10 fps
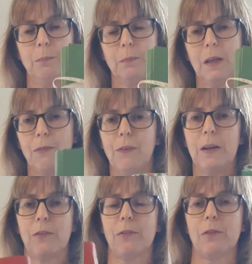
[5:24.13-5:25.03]
gift
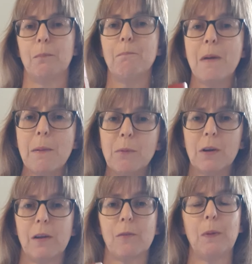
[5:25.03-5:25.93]
lists,
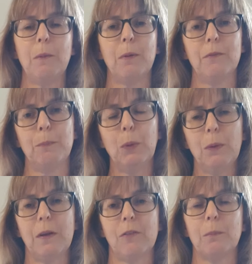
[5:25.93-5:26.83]
memories. People have
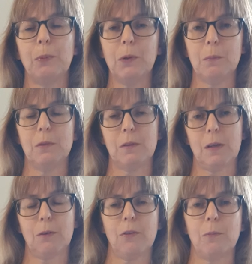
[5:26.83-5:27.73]
bought these and put them under
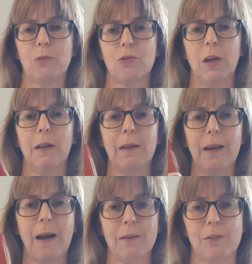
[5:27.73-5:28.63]
their Christmas tree, and they
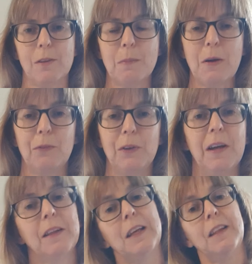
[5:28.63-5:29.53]
add to them every
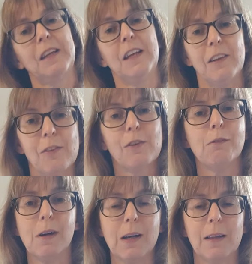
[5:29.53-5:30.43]
year. They get their kids to
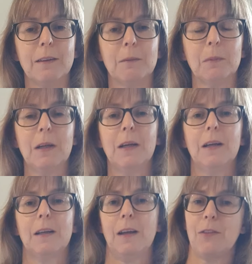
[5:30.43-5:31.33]
write in them,
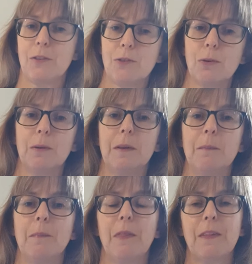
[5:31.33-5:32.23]
kids to draw in
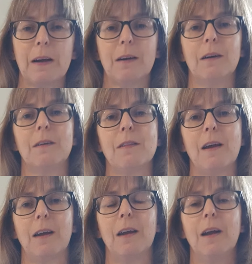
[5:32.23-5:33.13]
them, that kind of
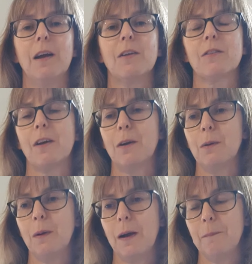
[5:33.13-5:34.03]
thing.
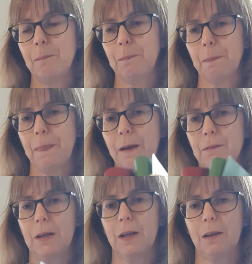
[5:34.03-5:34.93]
So they're
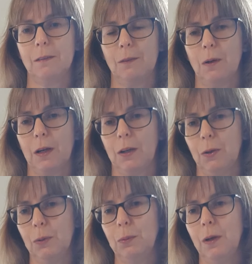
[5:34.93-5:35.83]
really quite
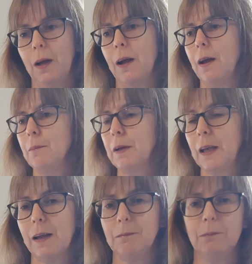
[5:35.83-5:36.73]
cool.
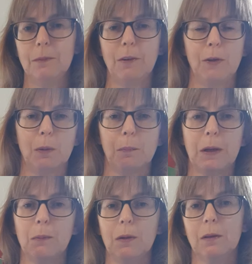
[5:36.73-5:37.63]
Again, if you want a
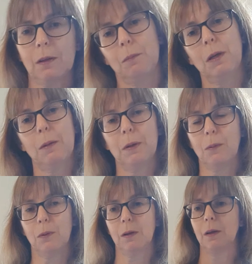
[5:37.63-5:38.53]
bigger one, I can make a
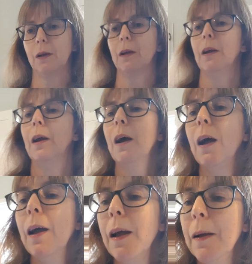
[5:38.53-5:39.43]
bigger
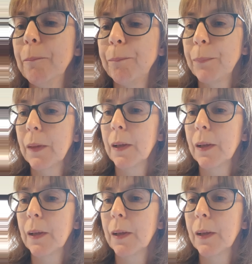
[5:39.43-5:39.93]
one.